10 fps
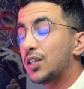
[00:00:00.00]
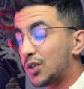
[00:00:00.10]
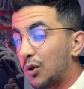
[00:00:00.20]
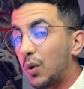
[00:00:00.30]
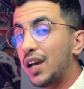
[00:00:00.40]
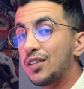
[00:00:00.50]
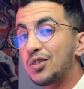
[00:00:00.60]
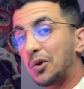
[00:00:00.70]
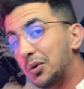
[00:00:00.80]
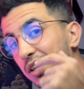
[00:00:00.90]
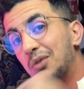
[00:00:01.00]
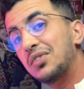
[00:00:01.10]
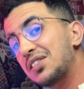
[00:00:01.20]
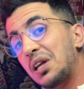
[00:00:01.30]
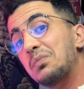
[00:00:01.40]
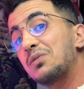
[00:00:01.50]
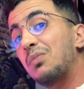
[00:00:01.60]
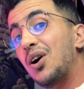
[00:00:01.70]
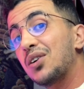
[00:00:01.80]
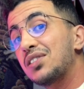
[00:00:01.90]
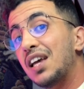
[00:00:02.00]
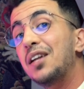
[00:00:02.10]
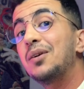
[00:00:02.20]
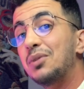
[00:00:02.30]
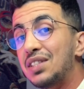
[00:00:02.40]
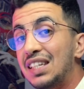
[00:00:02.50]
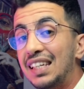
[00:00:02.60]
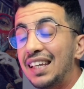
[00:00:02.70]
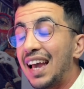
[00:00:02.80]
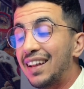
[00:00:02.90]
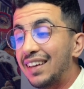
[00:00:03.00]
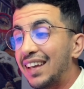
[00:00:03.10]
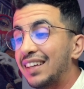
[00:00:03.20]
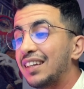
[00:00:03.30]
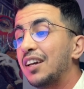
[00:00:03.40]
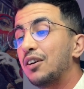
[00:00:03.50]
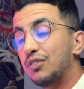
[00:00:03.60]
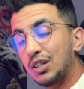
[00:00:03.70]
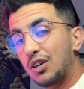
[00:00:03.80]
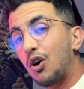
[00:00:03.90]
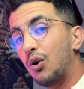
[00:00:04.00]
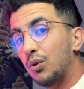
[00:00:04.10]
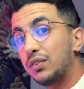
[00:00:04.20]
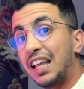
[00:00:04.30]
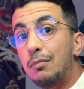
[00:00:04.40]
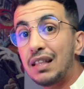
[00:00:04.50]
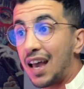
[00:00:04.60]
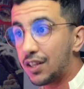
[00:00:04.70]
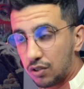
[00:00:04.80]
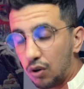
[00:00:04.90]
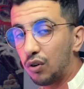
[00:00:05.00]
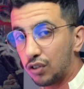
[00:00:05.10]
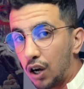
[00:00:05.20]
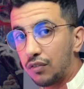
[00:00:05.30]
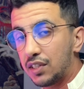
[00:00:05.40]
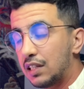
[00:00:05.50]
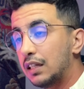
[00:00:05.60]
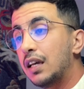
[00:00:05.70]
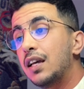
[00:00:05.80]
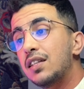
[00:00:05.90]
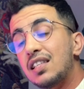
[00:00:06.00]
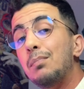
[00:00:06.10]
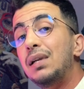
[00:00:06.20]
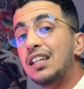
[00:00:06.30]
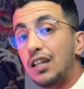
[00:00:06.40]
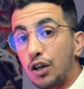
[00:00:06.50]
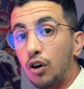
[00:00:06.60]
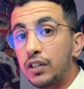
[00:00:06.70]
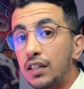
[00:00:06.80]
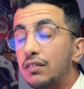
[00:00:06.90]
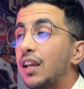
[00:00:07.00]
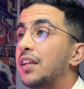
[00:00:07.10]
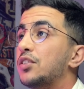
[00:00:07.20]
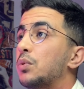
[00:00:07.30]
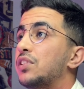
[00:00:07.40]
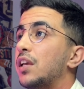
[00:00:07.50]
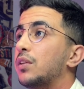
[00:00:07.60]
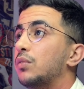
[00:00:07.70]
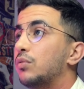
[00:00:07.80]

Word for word: as always, scroll down description box and you will see a link for the code. Name it as code, obviously. Simply click on it and it will take you